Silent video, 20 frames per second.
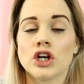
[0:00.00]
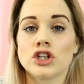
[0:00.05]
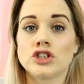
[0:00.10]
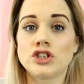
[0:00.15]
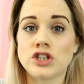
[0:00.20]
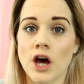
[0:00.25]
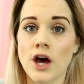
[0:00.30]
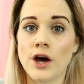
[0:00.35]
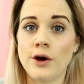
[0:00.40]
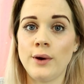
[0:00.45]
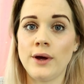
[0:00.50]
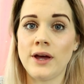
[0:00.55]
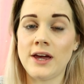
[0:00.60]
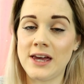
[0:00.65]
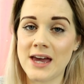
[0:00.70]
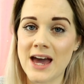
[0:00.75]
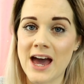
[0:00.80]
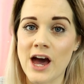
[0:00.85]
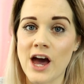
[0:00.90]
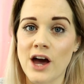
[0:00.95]
So
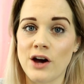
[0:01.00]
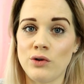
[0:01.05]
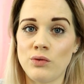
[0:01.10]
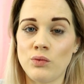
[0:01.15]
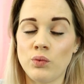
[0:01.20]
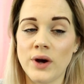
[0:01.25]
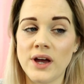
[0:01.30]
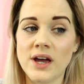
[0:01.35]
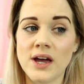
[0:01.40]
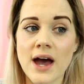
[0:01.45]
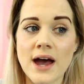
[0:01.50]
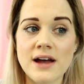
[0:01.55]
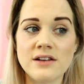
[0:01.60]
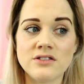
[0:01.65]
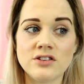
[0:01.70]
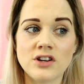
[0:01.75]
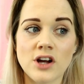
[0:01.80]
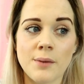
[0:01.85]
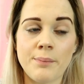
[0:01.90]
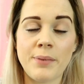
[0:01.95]
yeah, we
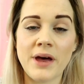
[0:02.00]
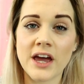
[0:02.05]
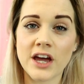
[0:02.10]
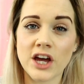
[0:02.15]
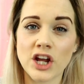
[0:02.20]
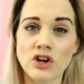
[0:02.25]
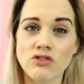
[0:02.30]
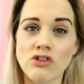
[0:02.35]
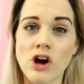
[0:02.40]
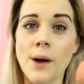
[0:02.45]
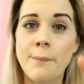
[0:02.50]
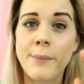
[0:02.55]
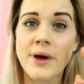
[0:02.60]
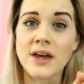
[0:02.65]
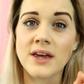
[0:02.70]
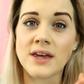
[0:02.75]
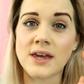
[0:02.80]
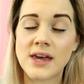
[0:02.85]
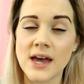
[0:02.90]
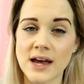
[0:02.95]
ended up picking her up
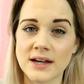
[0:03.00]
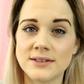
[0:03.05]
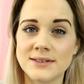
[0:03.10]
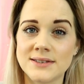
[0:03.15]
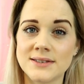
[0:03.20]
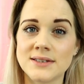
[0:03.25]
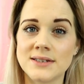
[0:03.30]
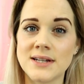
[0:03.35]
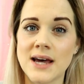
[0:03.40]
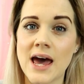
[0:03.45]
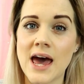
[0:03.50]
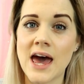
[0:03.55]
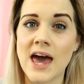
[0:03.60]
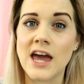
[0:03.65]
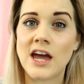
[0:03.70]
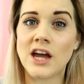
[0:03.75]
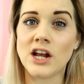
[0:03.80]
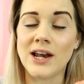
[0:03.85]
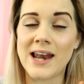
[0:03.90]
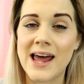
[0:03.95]

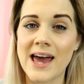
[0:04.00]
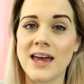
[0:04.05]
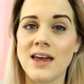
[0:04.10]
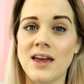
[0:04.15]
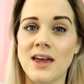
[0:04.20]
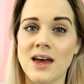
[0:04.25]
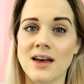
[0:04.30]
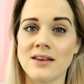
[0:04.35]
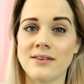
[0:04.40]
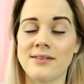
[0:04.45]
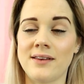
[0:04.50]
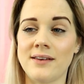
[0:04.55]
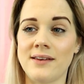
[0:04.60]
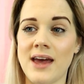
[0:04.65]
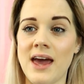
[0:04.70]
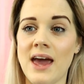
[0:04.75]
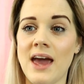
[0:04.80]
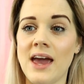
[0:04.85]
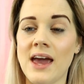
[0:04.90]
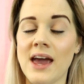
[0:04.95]
yesterday, late
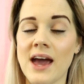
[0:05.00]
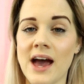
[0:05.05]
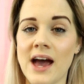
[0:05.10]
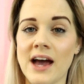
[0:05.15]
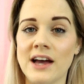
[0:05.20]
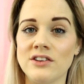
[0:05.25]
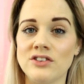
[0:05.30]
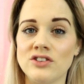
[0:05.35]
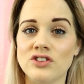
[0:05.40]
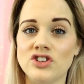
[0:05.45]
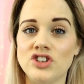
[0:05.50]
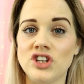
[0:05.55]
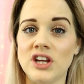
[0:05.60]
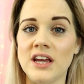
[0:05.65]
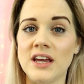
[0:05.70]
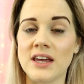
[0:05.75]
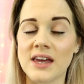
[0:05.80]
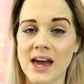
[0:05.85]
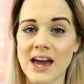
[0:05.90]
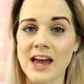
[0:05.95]
yesterday, and
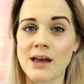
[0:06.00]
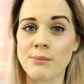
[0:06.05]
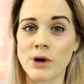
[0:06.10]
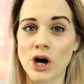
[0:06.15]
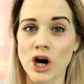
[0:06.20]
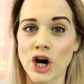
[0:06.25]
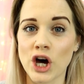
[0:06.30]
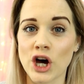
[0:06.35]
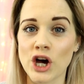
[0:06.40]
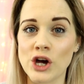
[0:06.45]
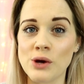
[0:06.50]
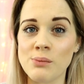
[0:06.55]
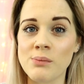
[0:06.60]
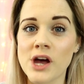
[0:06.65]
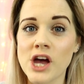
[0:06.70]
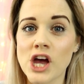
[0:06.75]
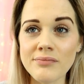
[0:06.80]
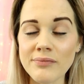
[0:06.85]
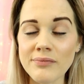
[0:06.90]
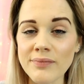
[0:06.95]
she came
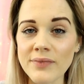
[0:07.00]
home.